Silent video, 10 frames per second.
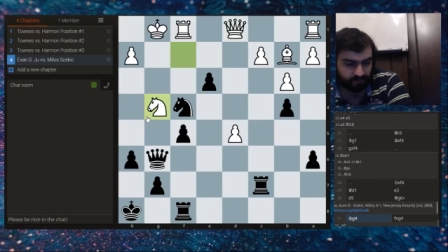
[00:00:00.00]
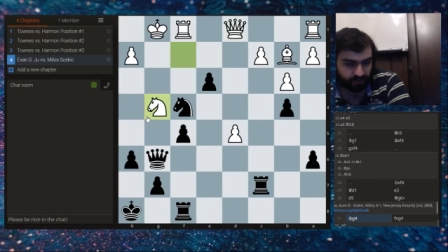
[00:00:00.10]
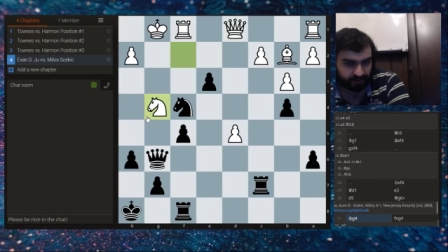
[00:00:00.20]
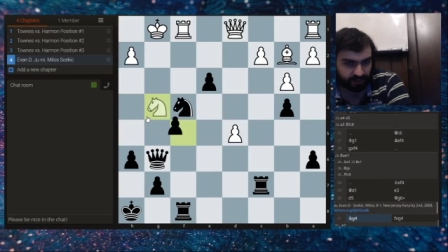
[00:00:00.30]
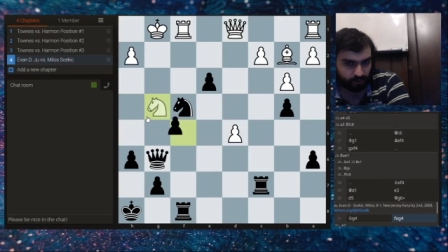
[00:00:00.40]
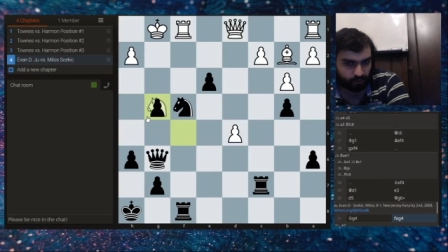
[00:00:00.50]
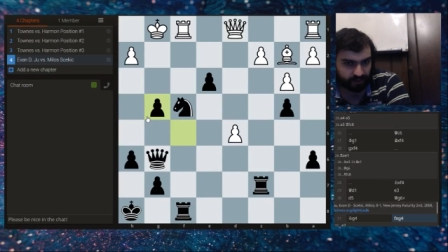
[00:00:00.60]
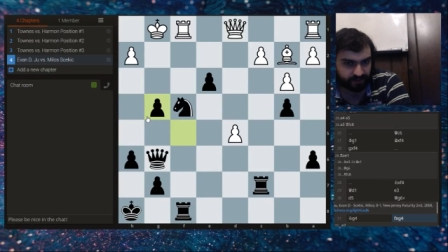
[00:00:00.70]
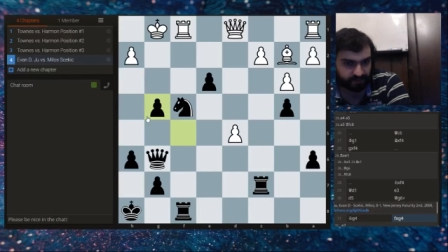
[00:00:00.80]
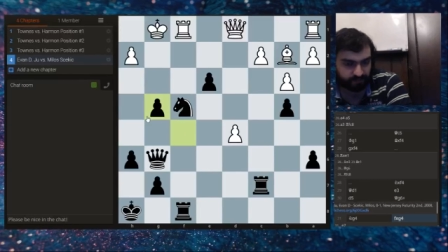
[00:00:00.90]
but now
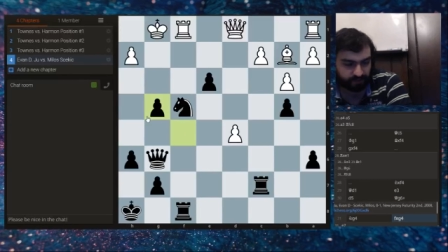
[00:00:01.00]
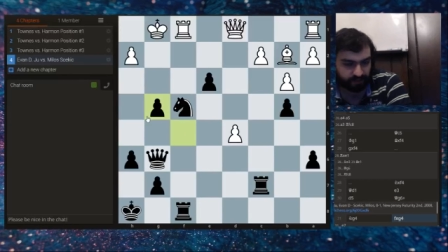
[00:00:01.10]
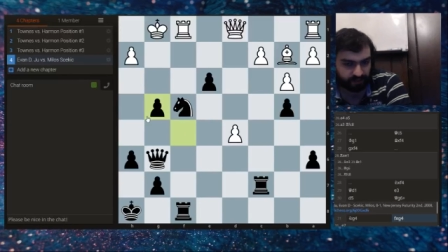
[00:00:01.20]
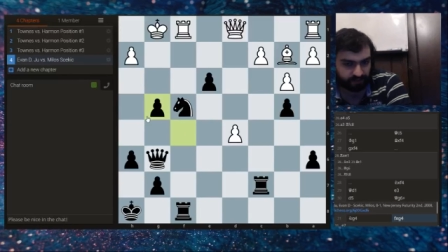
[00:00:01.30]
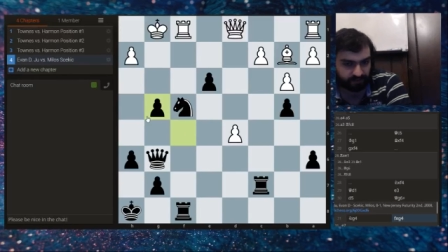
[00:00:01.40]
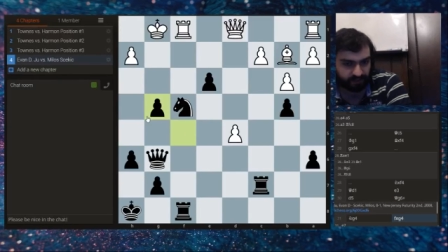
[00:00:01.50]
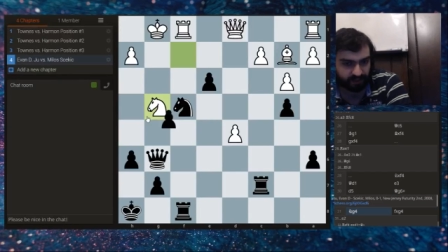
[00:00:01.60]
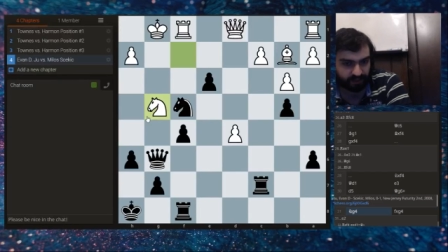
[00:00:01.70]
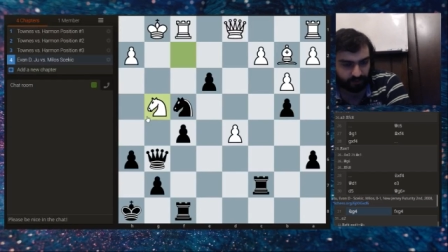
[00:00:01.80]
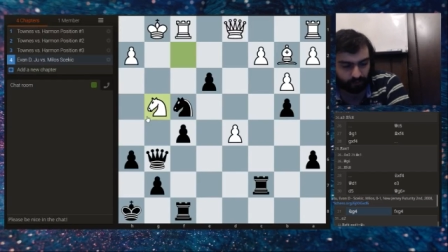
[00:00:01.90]
quite simply
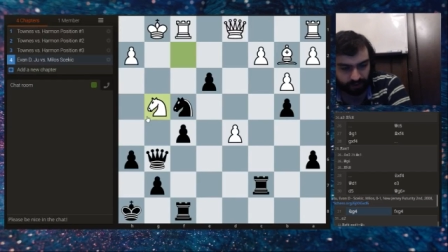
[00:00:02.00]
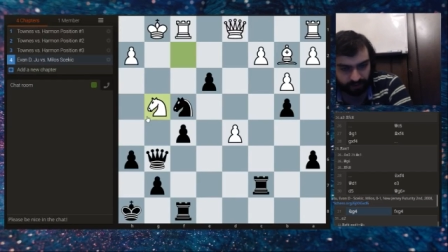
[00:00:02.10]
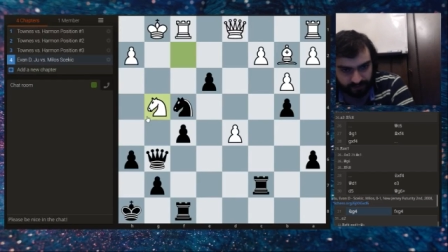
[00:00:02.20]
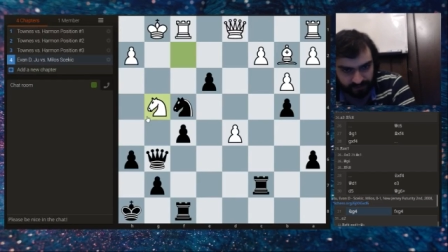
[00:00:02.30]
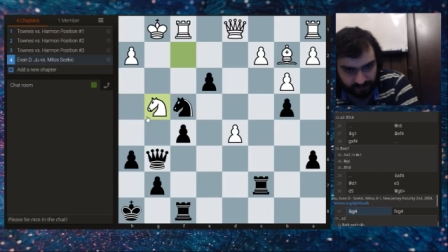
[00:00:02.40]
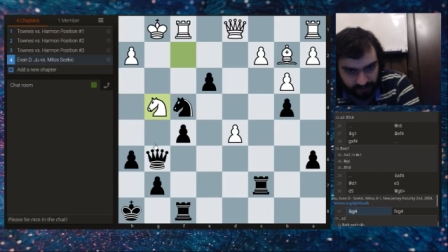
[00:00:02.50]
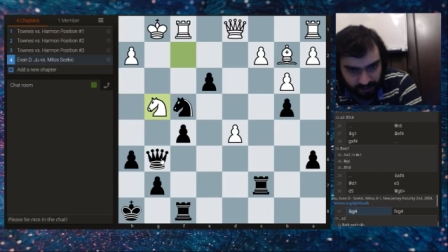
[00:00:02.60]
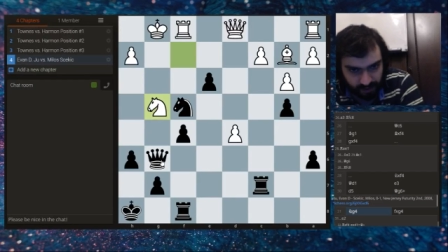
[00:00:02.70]
taking wins,